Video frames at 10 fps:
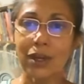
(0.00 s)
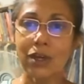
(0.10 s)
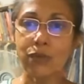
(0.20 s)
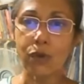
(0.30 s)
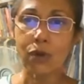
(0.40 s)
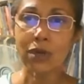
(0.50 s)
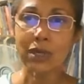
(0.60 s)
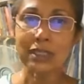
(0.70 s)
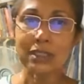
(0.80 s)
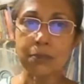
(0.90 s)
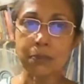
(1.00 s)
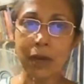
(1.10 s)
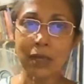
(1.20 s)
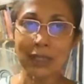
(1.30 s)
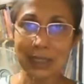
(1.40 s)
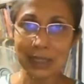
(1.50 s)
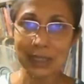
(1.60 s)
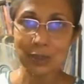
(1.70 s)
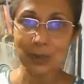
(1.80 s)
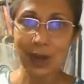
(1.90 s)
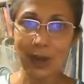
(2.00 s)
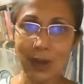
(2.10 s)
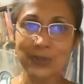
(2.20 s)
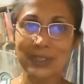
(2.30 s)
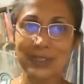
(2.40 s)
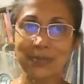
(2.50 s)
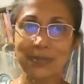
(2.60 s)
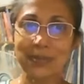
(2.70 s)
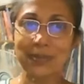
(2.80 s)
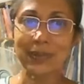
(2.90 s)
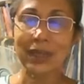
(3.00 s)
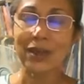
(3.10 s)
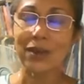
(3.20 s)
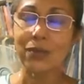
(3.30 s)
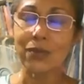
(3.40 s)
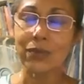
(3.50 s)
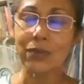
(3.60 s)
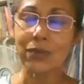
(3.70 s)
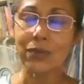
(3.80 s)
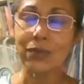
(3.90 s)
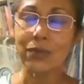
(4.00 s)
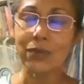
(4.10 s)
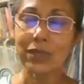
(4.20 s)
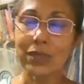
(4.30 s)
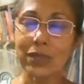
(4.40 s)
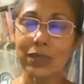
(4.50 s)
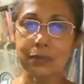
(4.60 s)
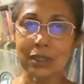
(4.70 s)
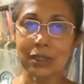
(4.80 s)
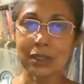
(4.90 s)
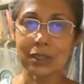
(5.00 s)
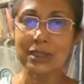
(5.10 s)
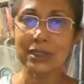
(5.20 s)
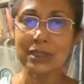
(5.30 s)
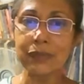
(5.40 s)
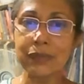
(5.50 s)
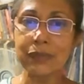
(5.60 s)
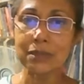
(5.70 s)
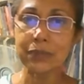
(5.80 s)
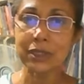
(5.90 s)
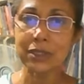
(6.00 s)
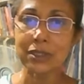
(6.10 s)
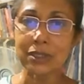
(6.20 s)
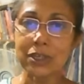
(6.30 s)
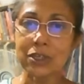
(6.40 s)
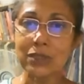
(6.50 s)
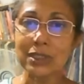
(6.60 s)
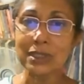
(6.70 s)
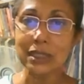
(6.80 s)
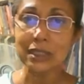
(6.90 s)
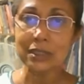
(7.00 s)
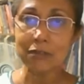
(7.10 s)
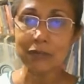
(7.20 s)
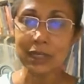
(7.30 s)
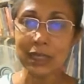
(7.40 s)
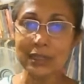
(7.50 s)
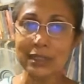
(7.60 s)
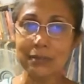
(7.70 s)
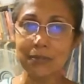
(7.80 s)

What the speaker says: A walk is a path leading to a house. With that description, the poetess elevates the bird to the status of a guest.